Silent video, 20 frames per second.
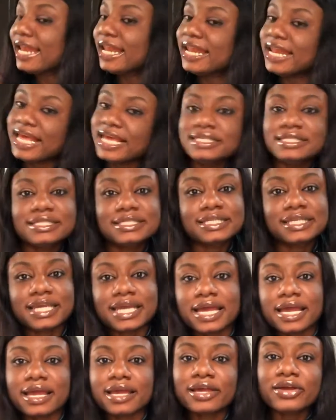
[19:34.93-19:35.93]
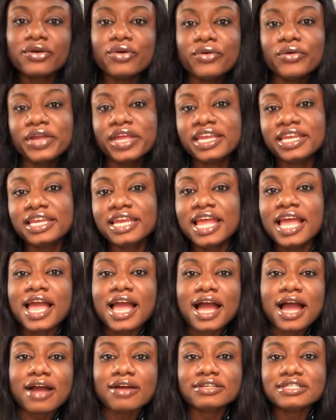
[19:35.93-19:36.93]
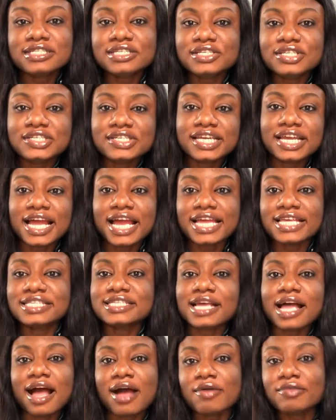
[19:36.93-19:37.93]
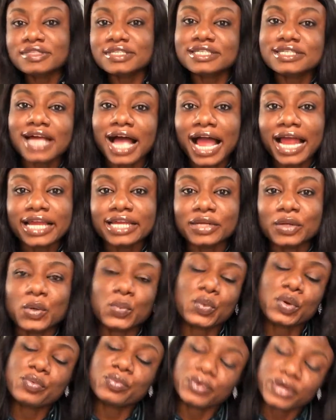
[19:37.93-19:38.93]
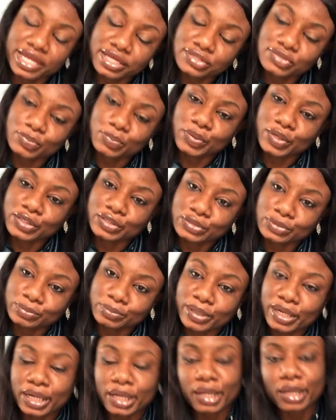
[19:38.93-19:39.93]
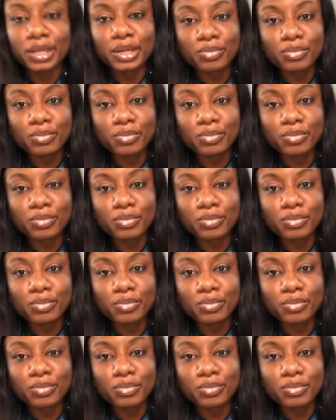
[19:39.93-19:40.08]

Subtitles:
let's get going. I'll see you guys outside, or when we get to Pleasure Park.